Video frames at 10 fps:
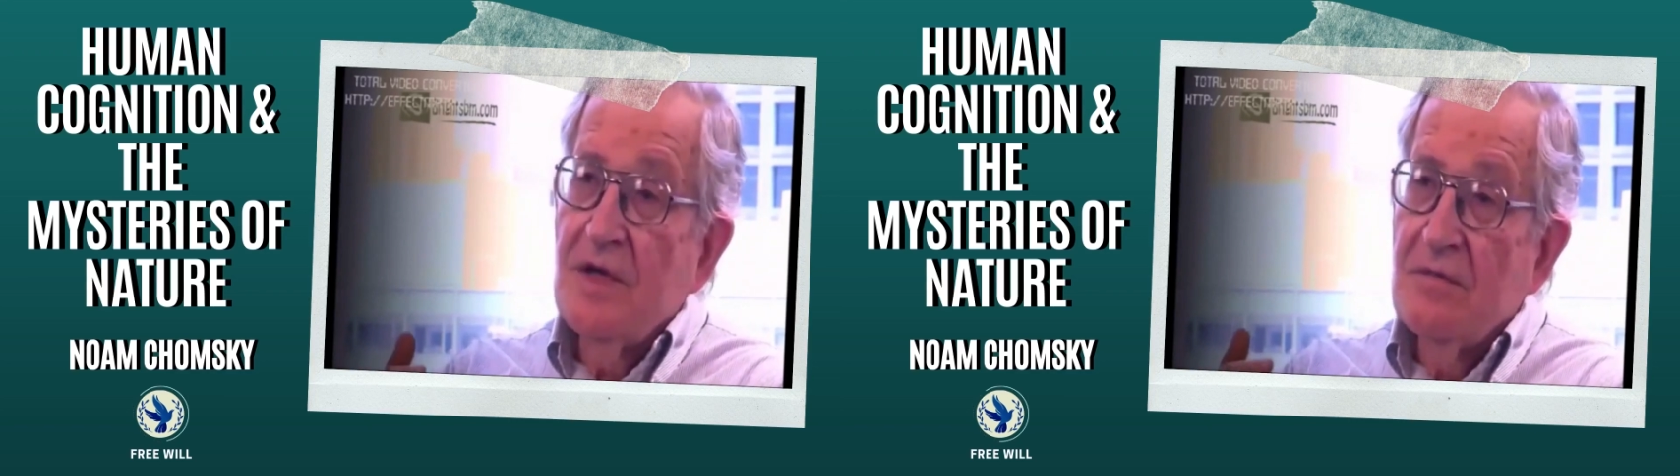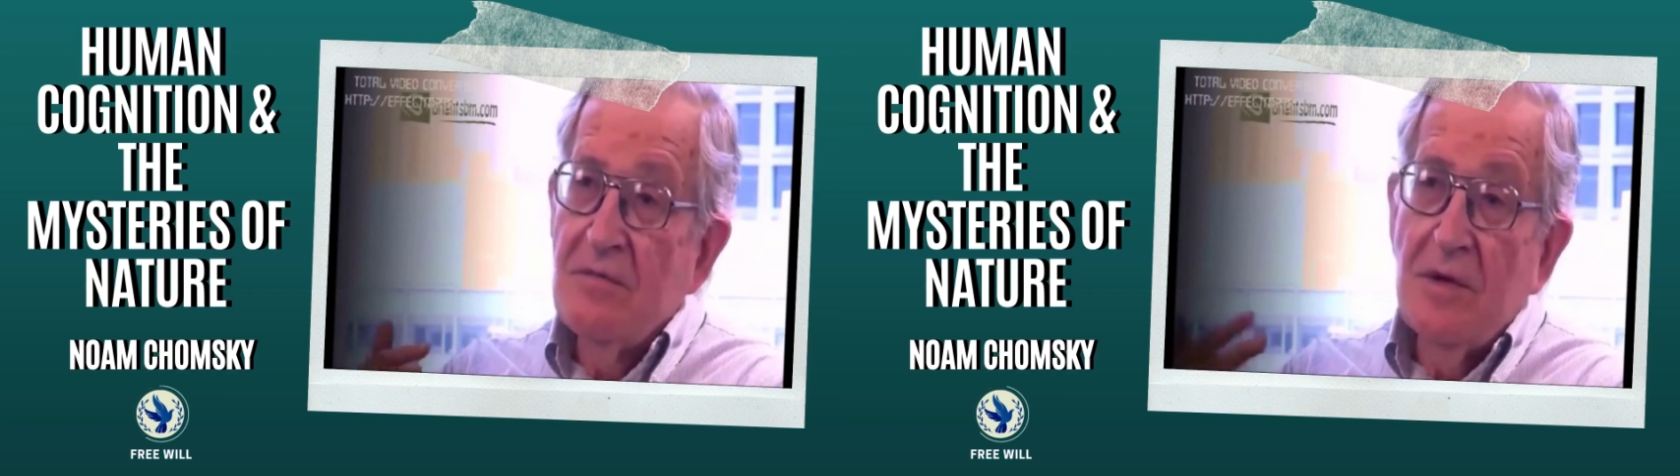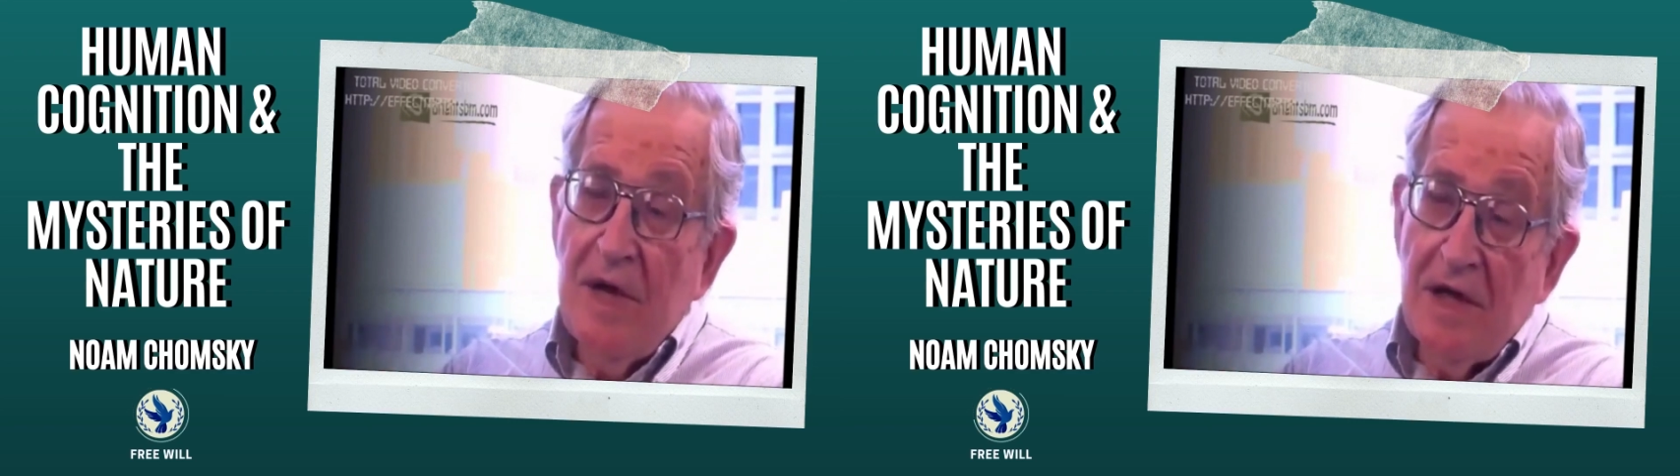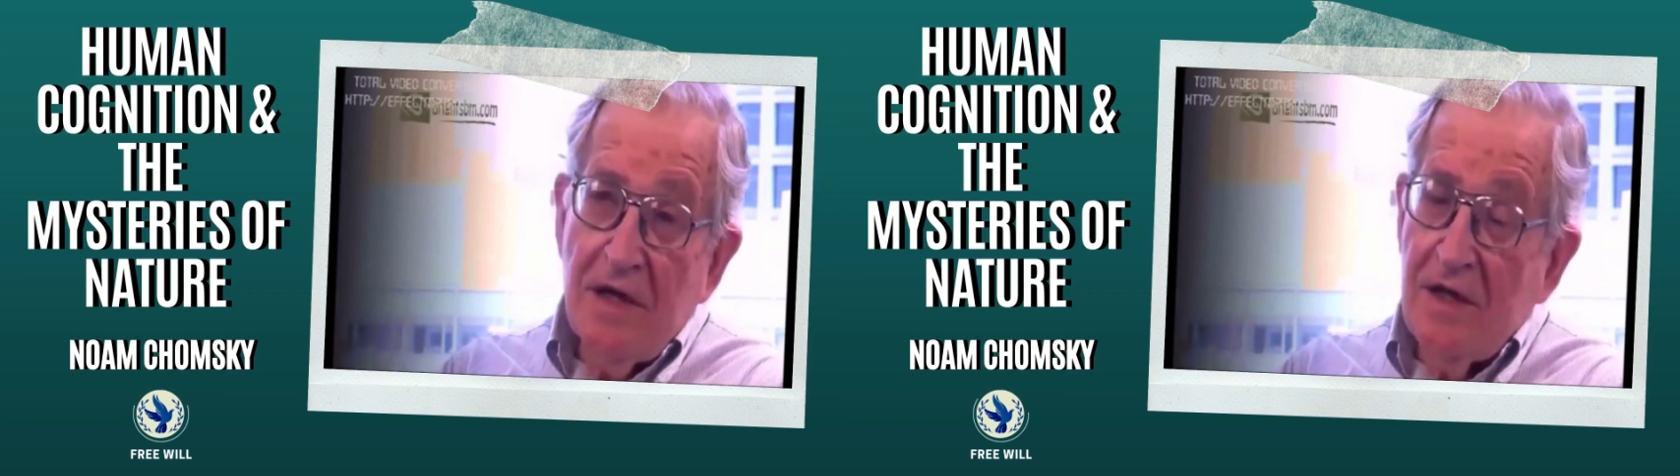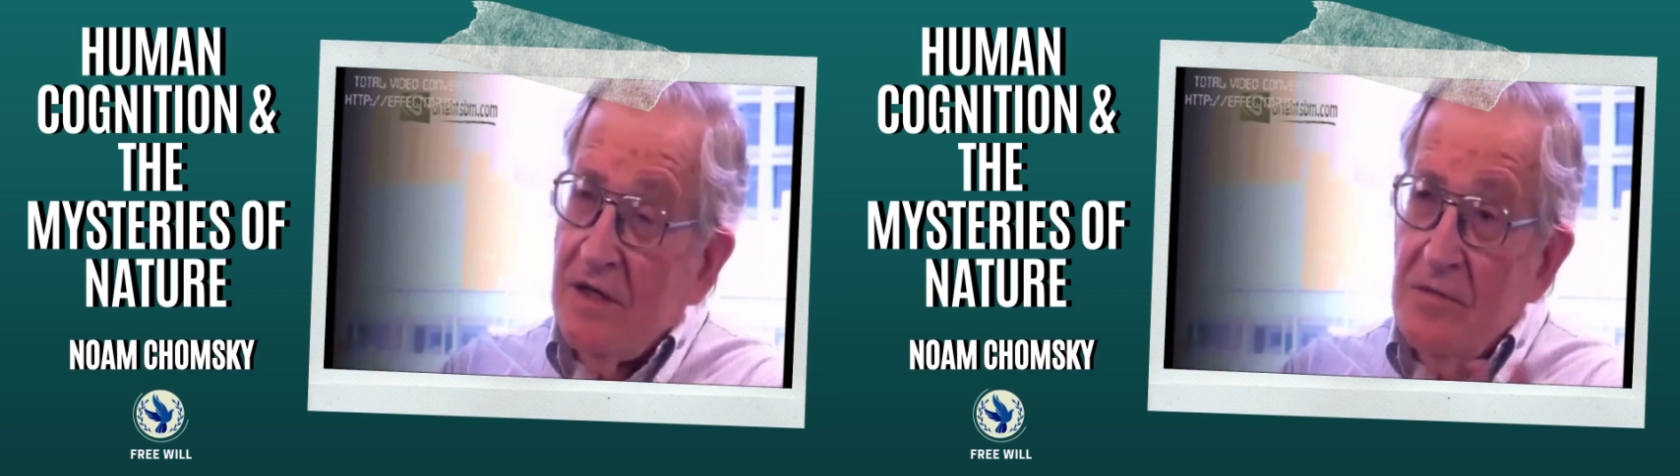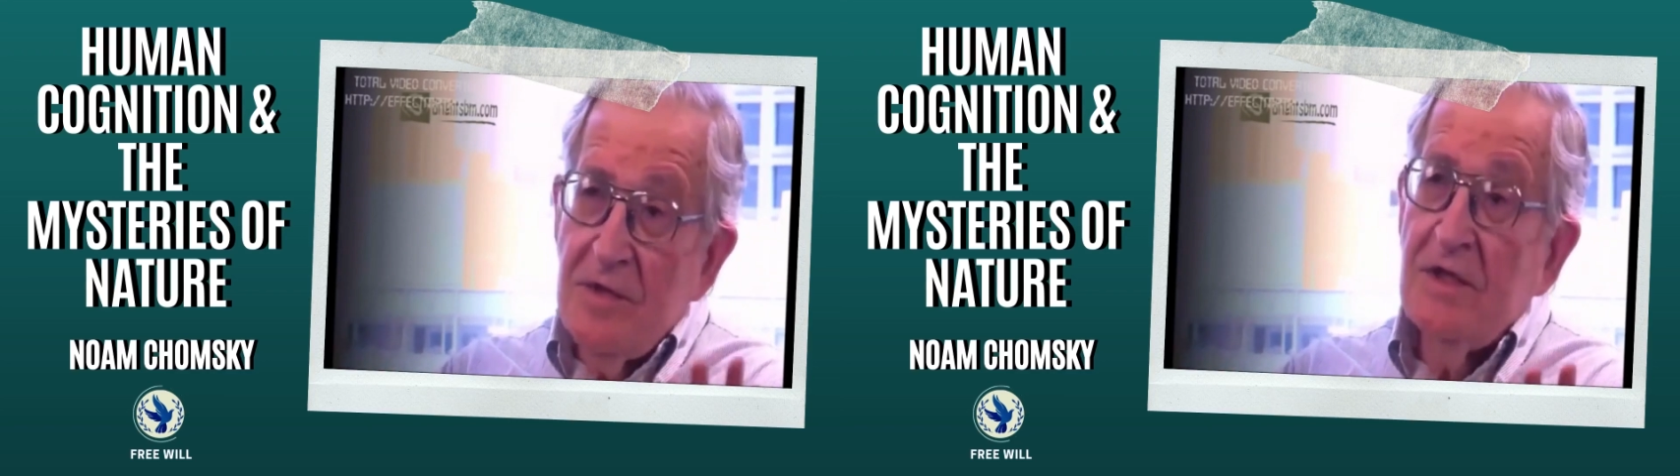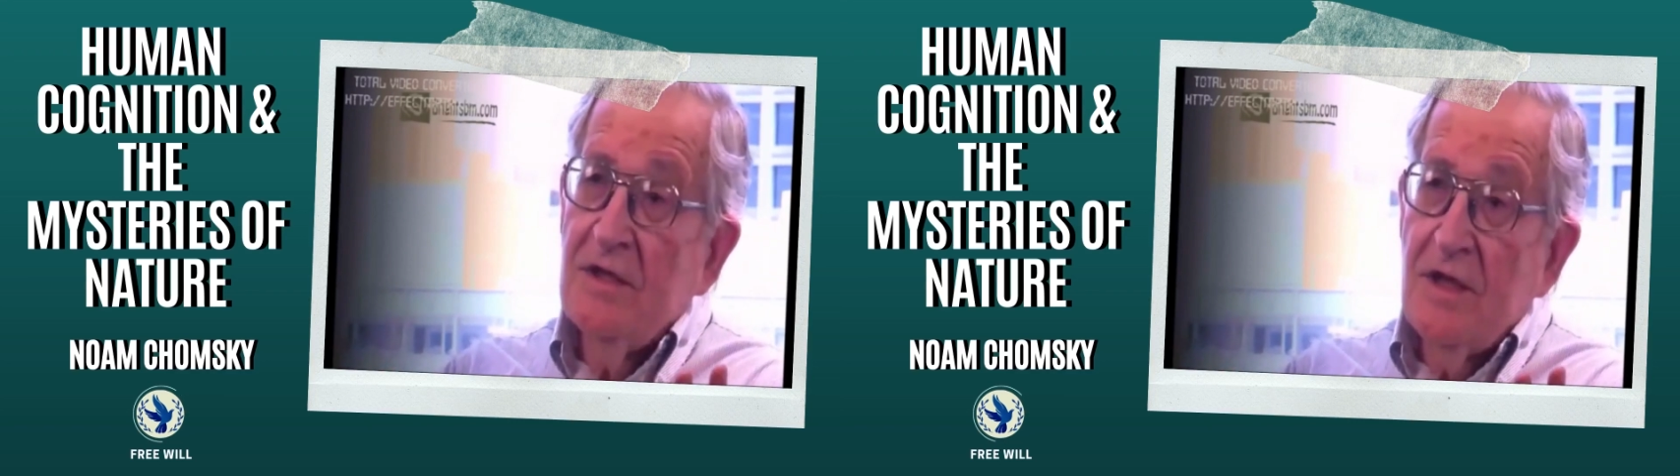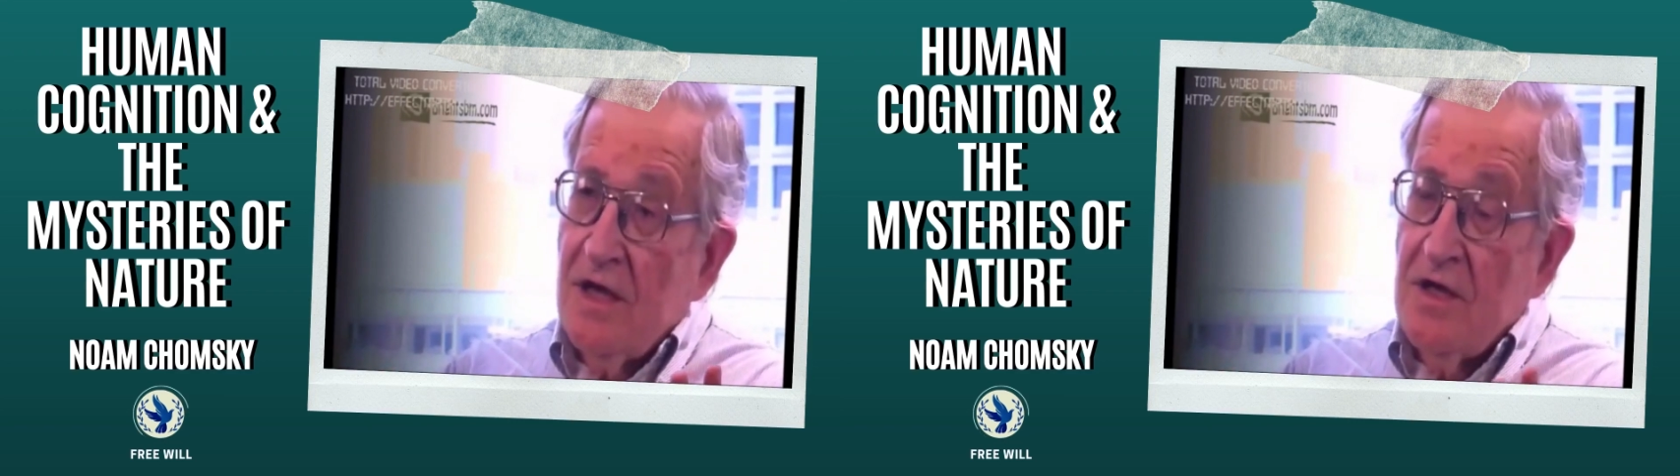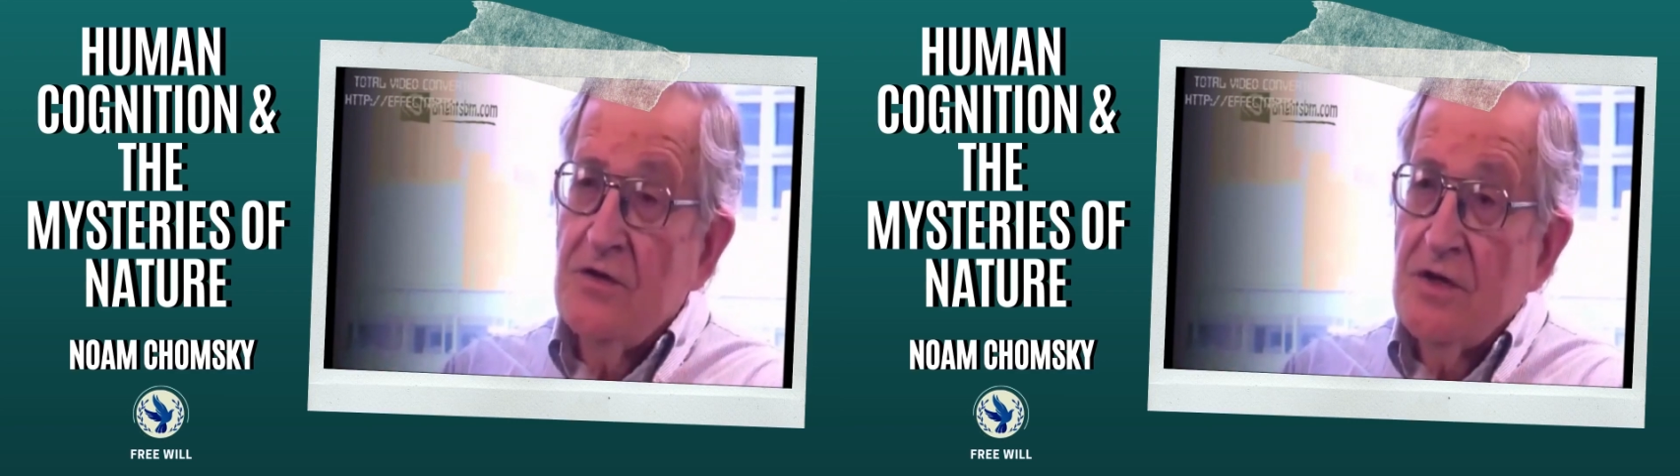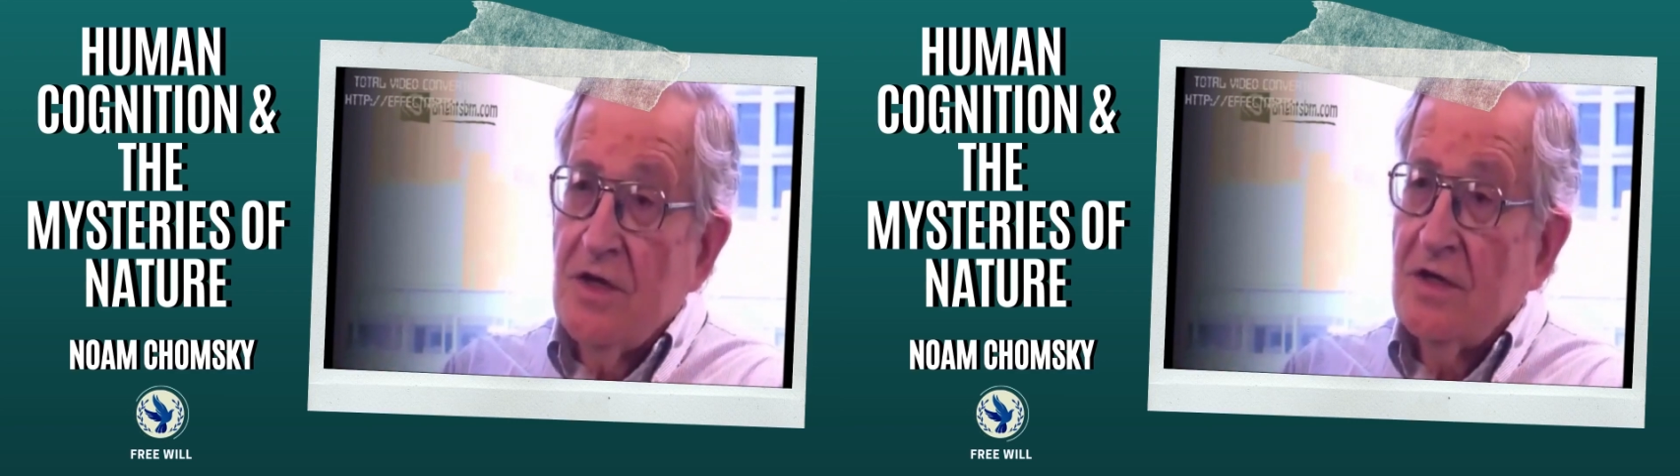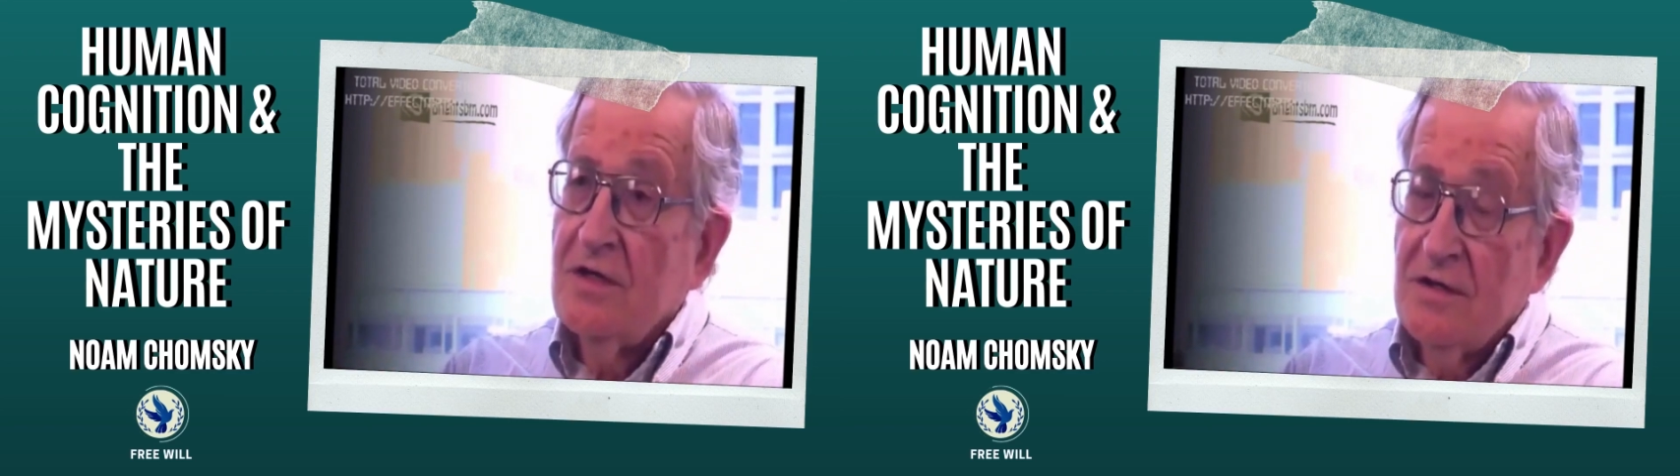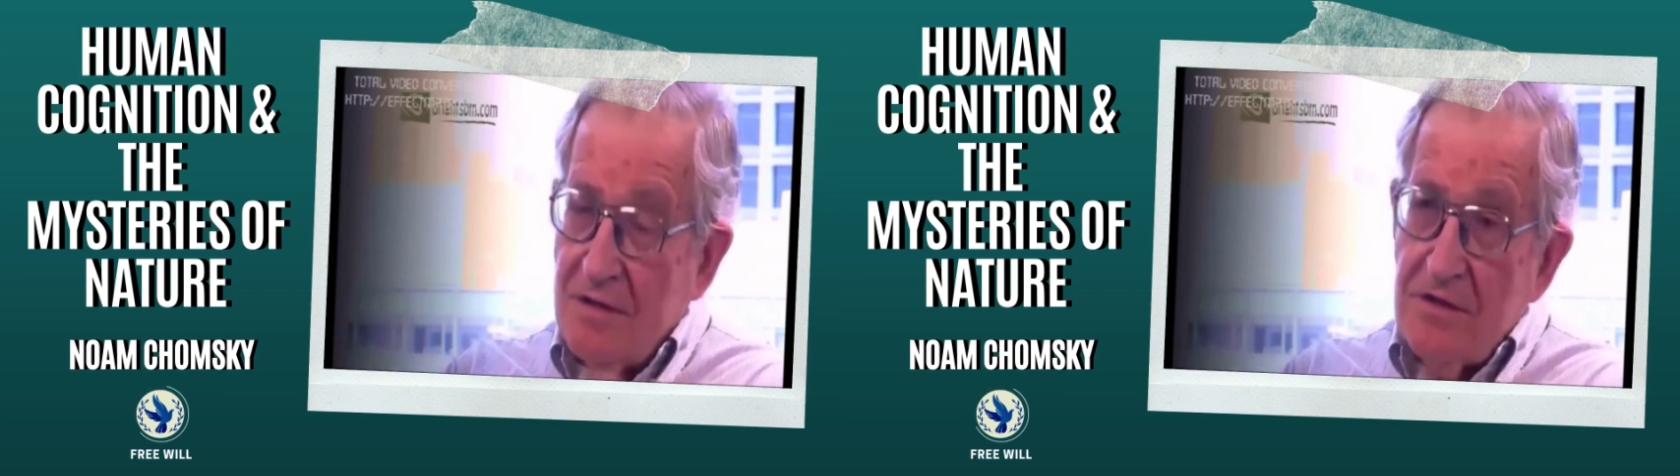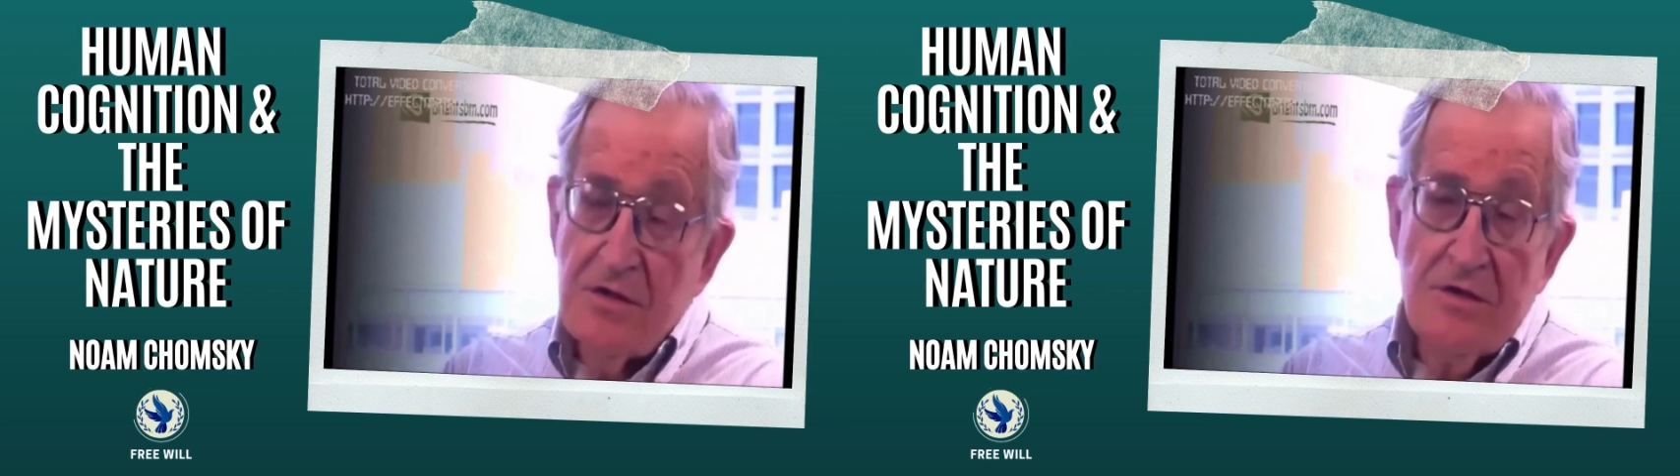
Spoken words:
can become mammalian, but not insect.